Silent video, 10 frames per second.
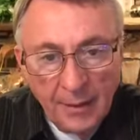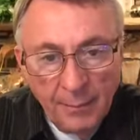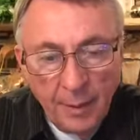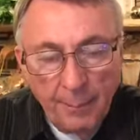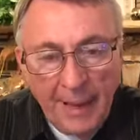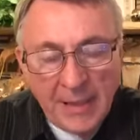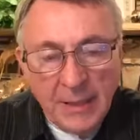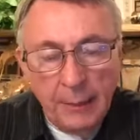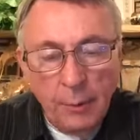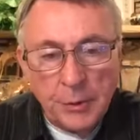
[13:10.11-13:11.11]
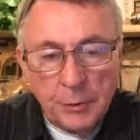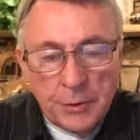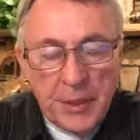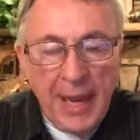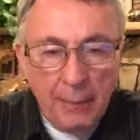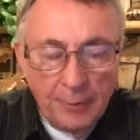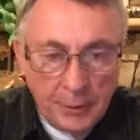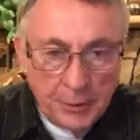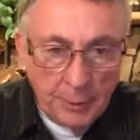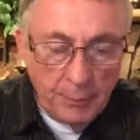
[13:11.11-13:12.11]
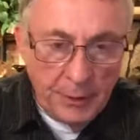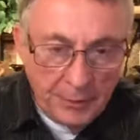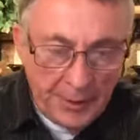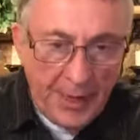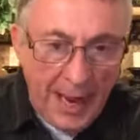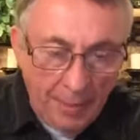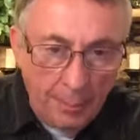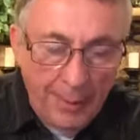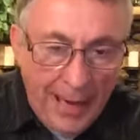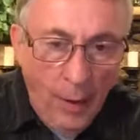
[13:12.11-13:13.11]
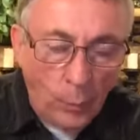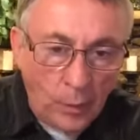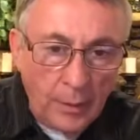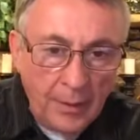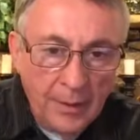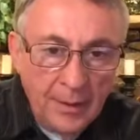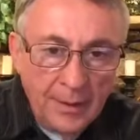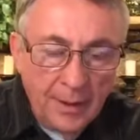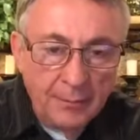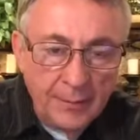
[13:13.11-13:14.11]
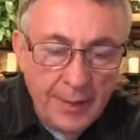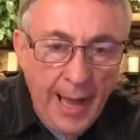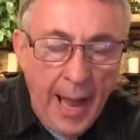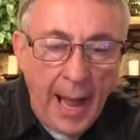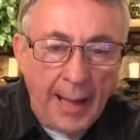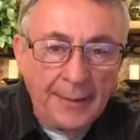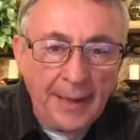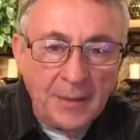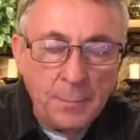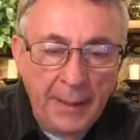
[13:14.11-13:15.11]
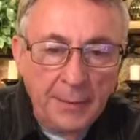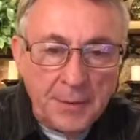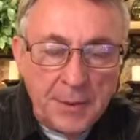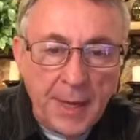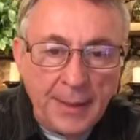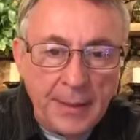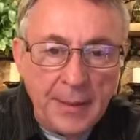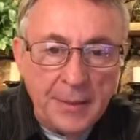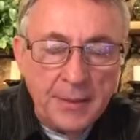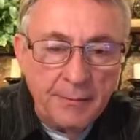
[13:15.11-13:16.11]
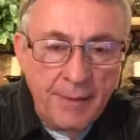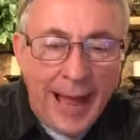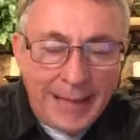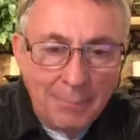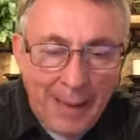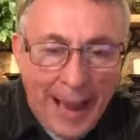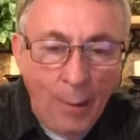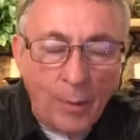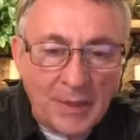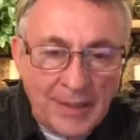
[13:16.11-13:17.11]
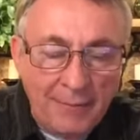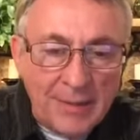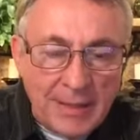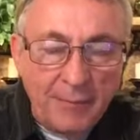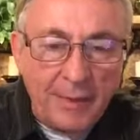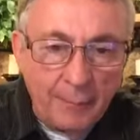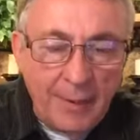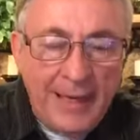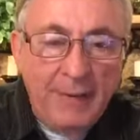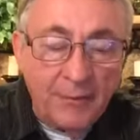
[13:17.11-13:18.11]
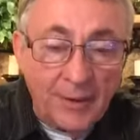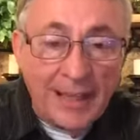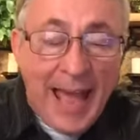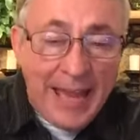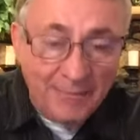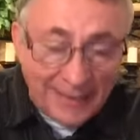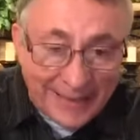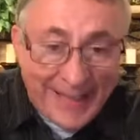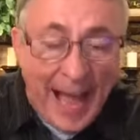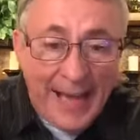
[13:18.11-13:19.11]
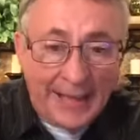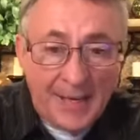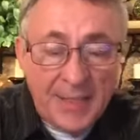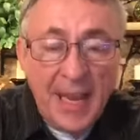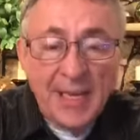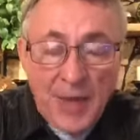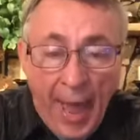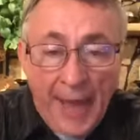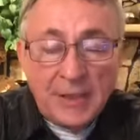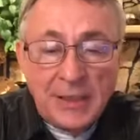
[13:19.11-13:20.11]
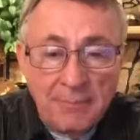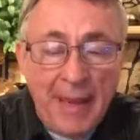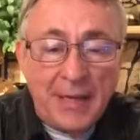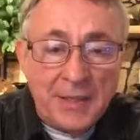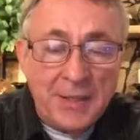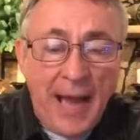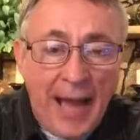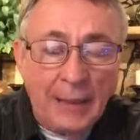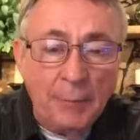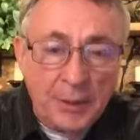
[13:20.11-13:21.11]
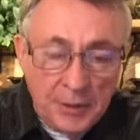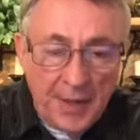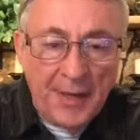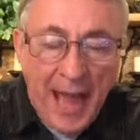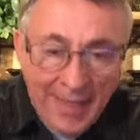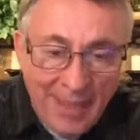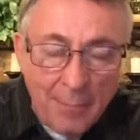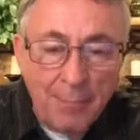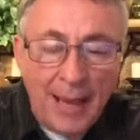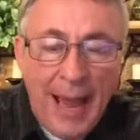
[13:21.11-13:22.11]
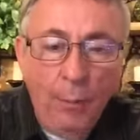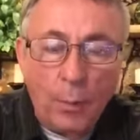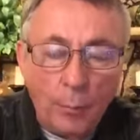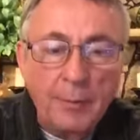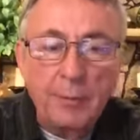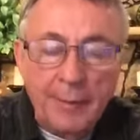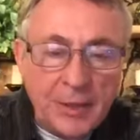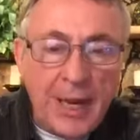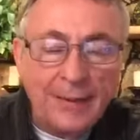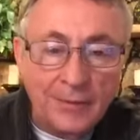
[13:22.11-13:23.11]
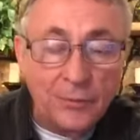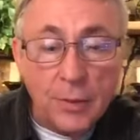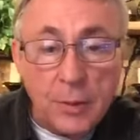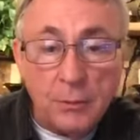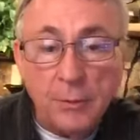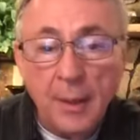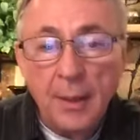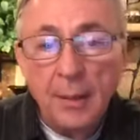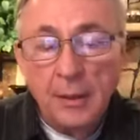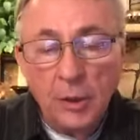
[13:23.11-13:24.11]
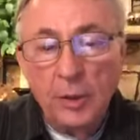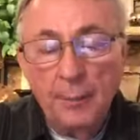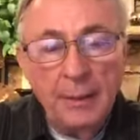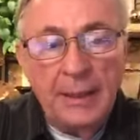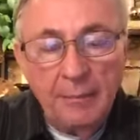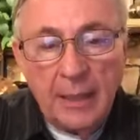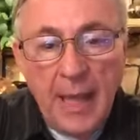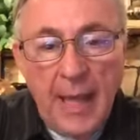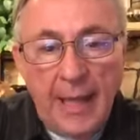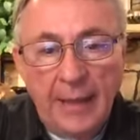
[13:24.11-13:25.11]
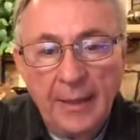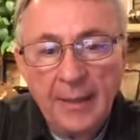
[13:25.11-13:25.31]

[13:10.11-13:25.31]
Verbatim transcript: But basically, what you're saying when you, say, when you deny the power of God, as Peter said, his divine power has given us everything we need for life and godliness to actually make us godly. When you deny that power, when you reject the truth, you're going to believe a lie.